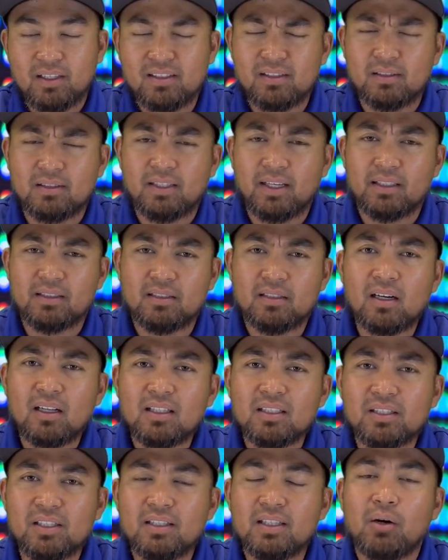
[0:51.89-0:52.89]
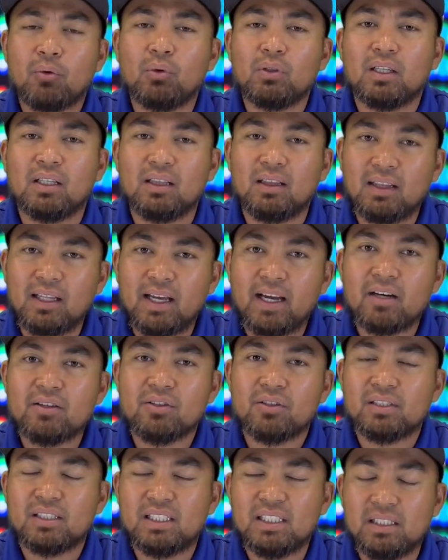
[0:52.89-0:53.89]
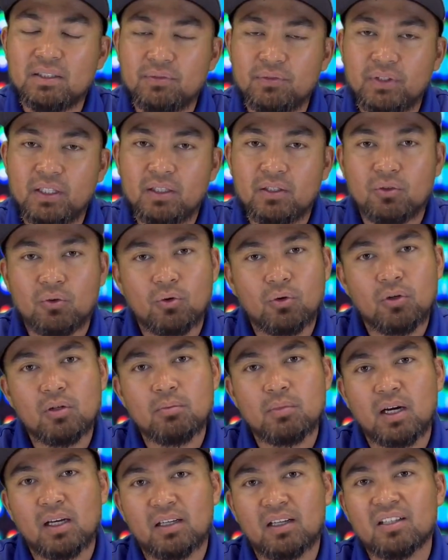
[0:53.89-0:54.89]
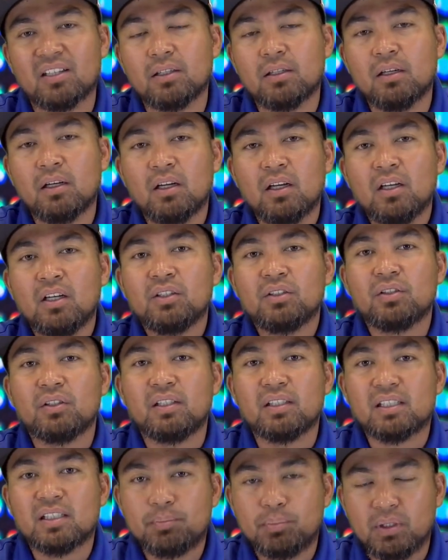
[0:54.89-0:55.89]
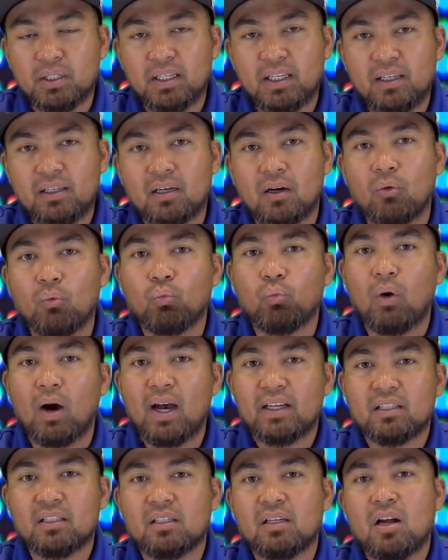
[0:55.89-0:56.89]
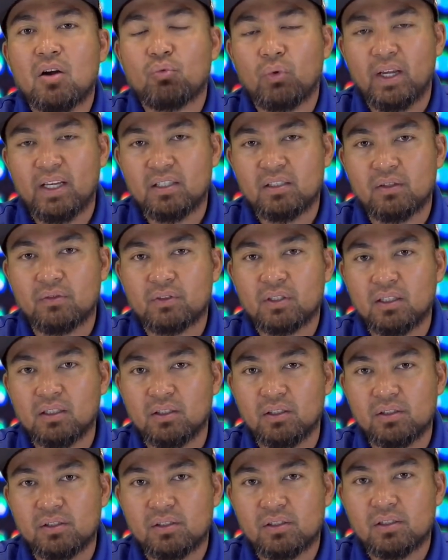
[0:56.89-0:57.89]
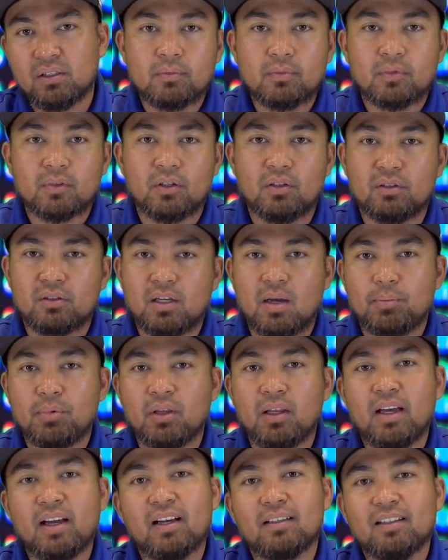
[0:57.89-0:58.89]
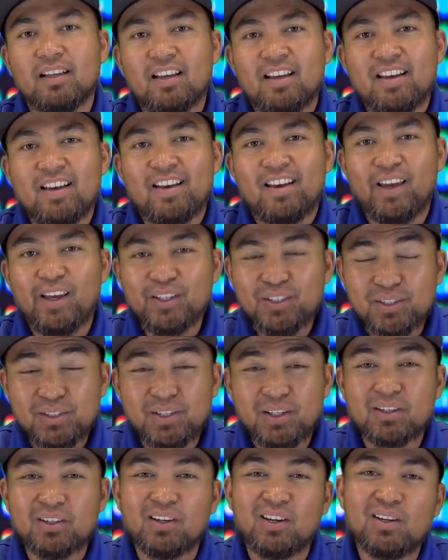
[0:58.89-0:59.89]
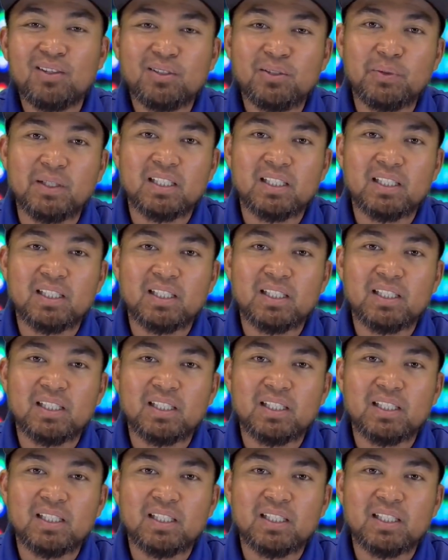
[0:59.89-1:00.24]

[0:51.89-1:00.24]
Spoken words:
is the technology that will allow your TV or monitor to display a wider range of colors. On top of that, HDR also